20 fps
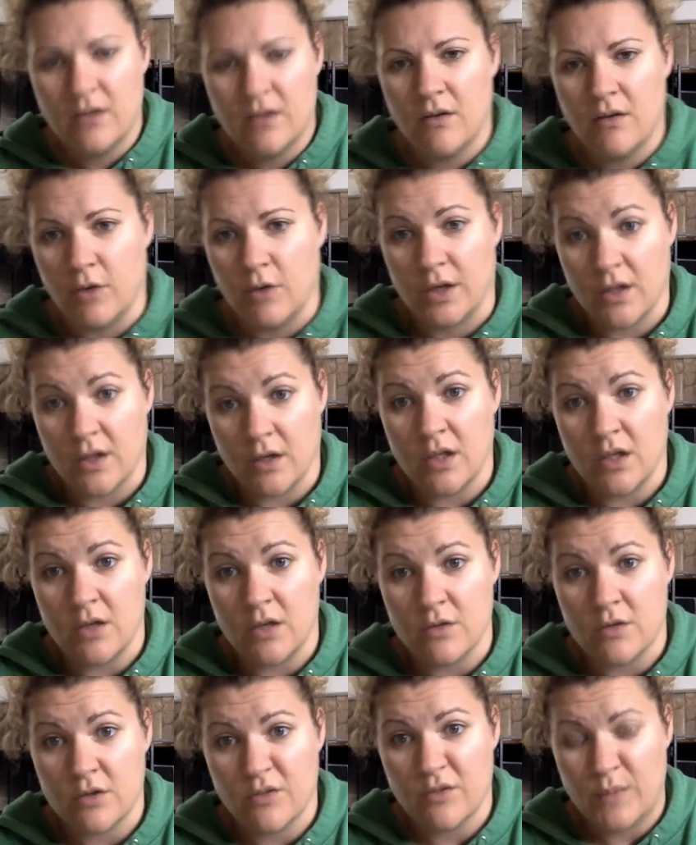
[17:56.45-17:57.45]
or
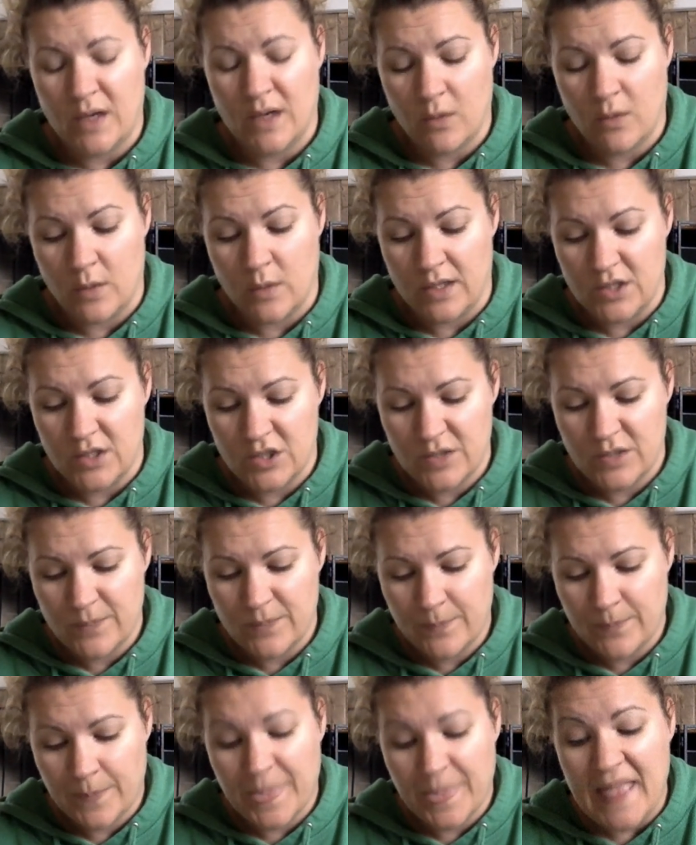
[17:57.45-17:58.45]
accused her of being a witch,
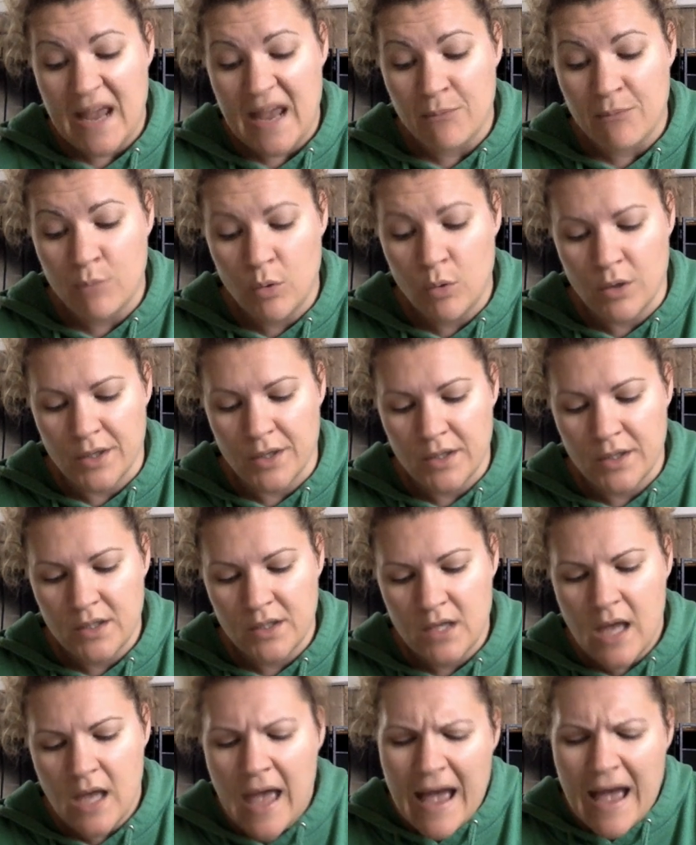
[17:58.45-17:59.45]
and more,
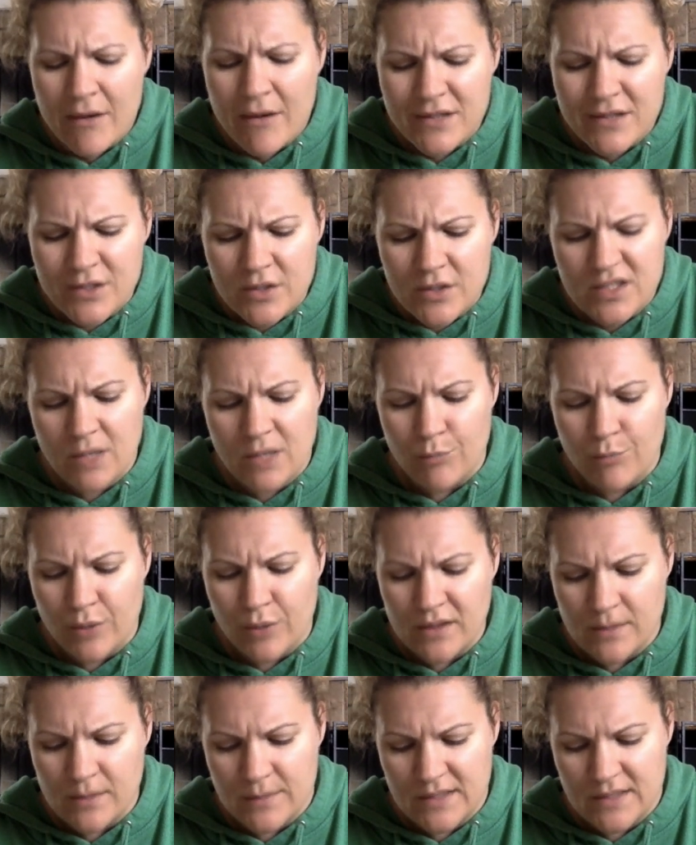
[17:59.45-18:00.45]
how adults could
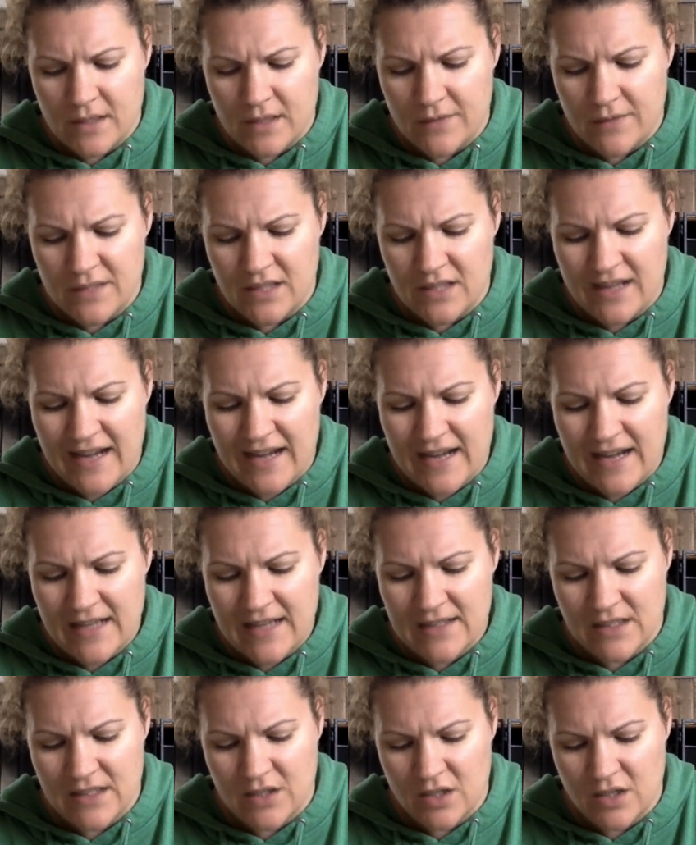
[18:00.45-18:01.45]
bring themselves to lay
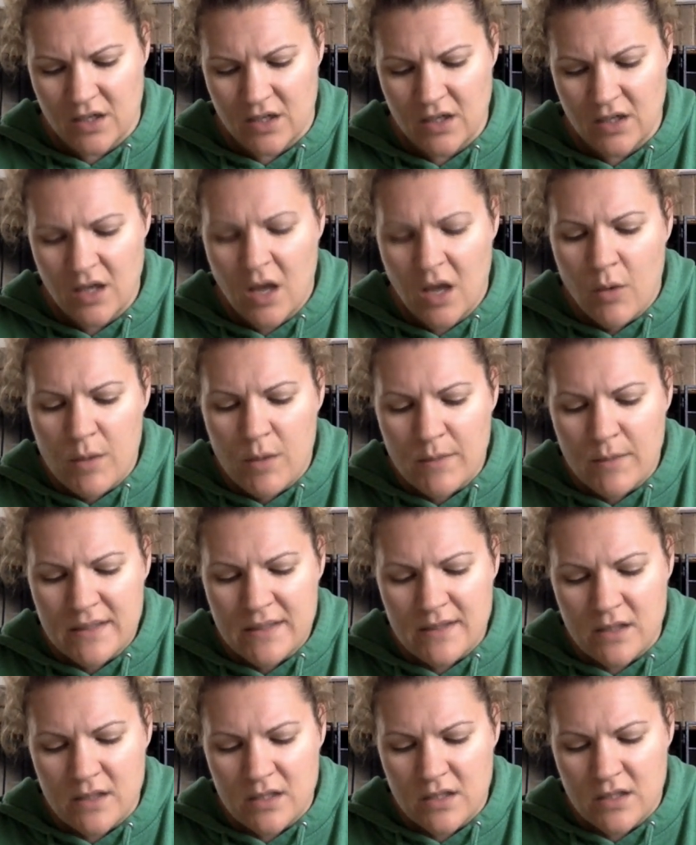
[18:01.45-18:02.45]
hands on her, we
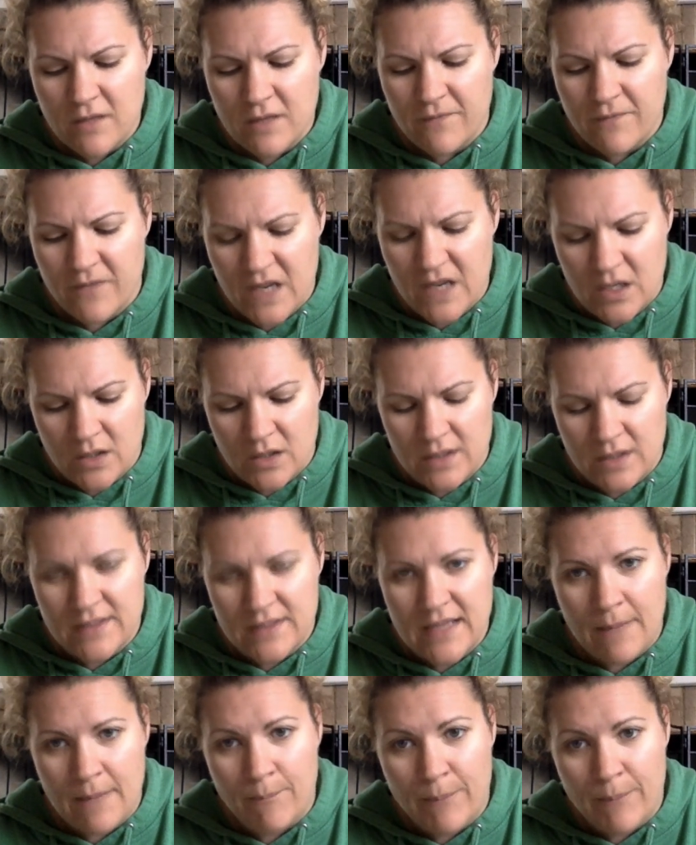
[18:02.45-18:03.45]
must look to the fields
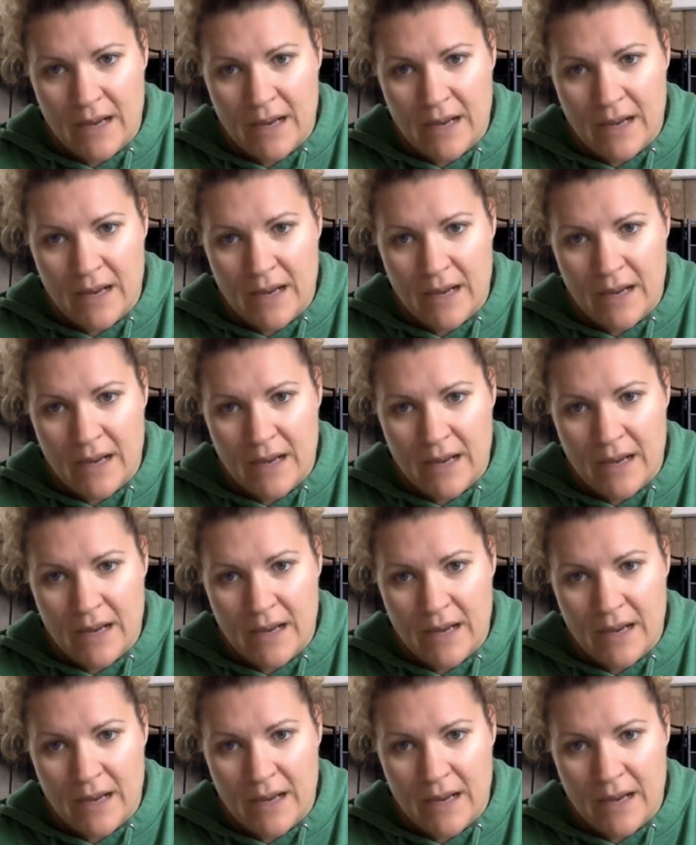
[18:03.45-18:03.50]
and